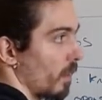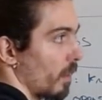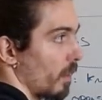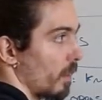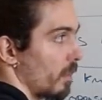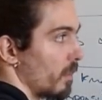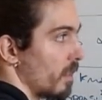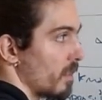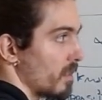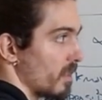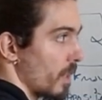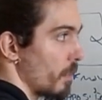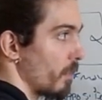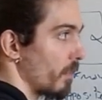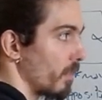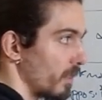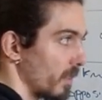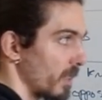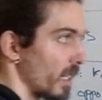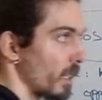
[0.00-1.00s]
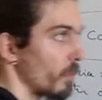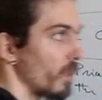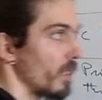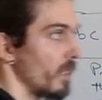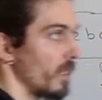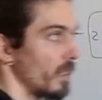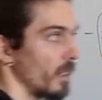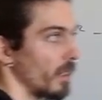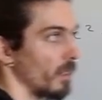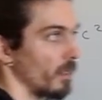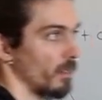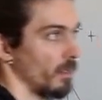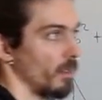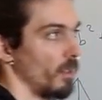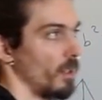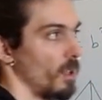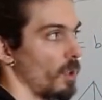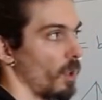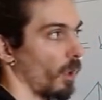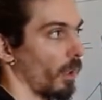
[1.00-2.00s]
the same thing with here,
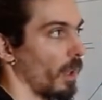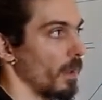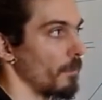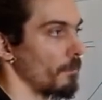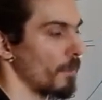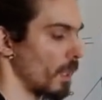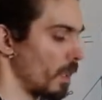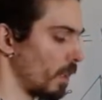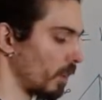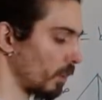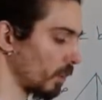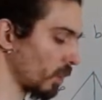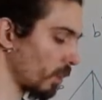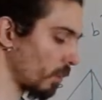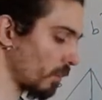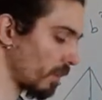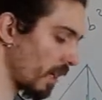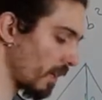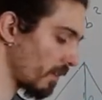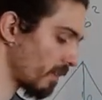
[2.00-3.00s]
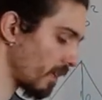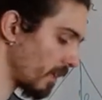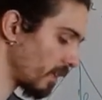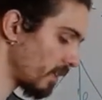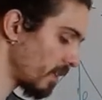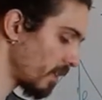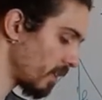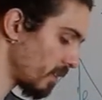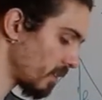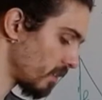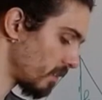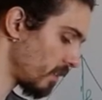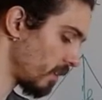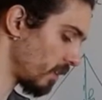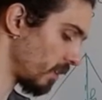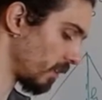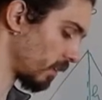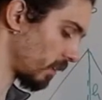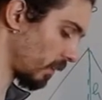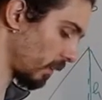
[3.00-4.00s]
okay. So the, the idea is
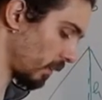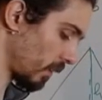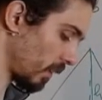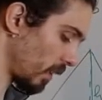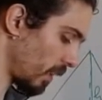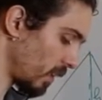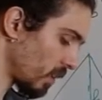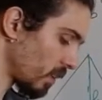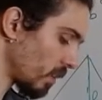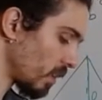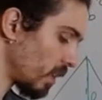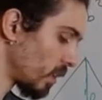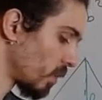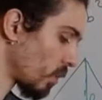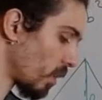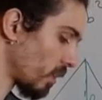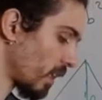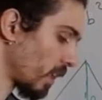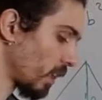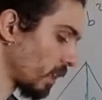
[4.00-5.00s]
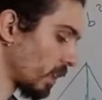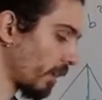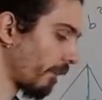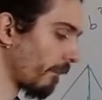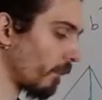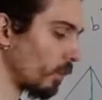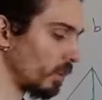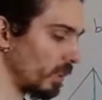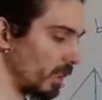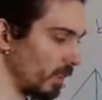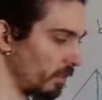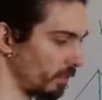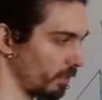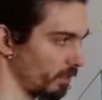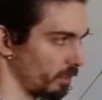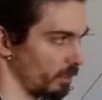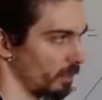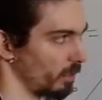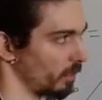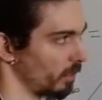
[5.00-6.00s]
this: is is not exclusive,
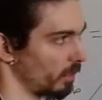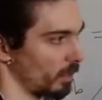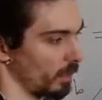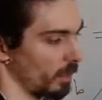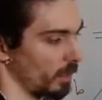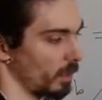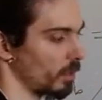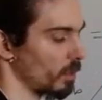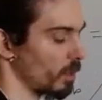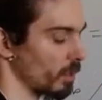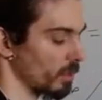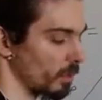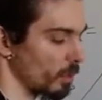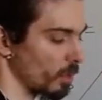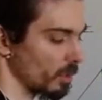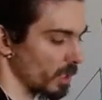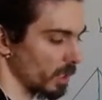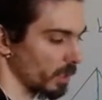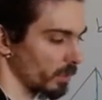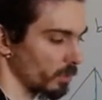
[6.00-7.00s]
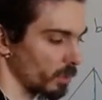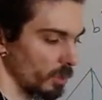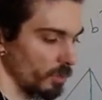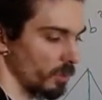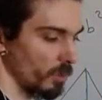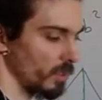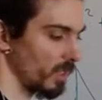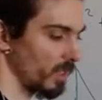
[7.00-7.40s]
uh, not not exclusive to these